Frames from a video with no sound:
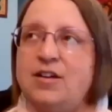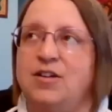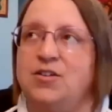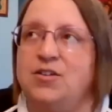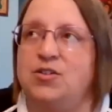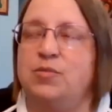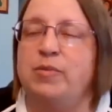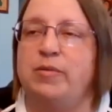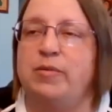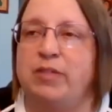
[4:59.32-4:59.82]

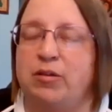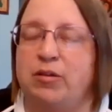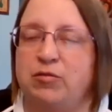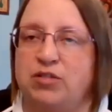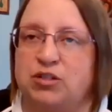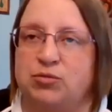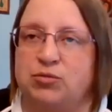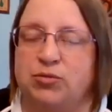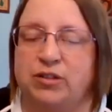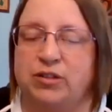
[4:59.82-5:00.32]
So maybe they were
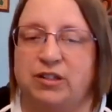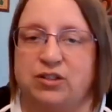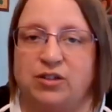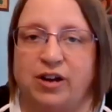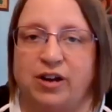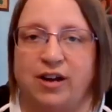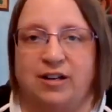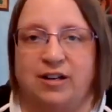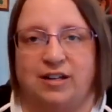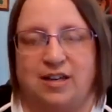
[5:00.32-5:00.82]
just really
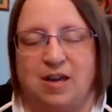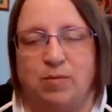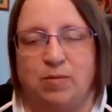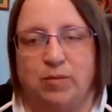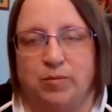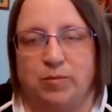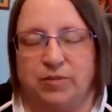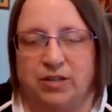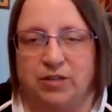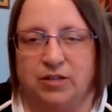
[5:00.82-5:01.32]
trying to keep
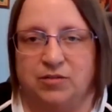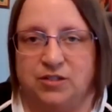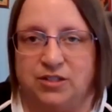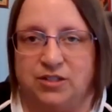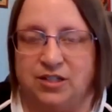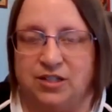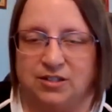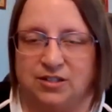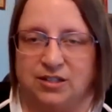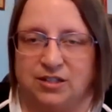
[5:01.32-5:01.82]
themselves
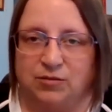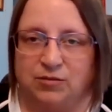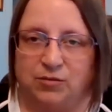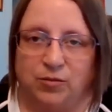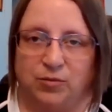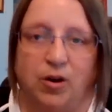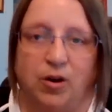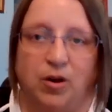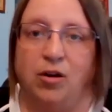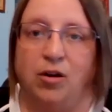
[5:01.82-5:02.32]
distant
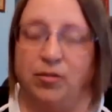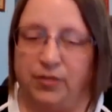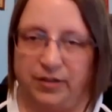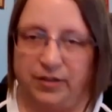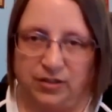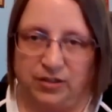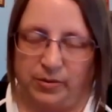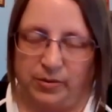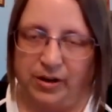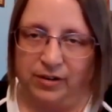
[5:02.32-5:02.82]
all
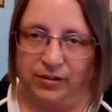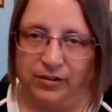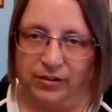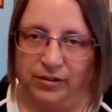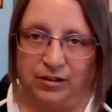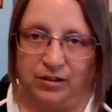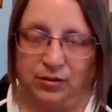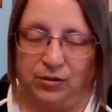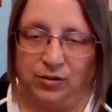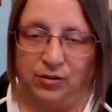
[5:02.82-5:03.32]
things
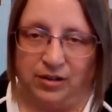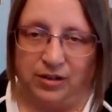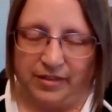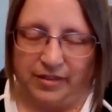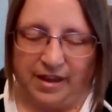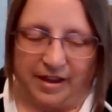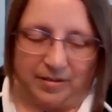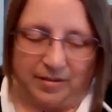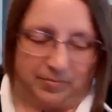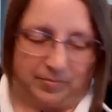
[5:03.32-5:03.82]
Marilyn, including
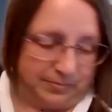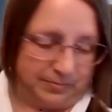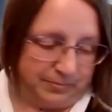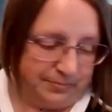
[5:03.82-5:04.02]
that.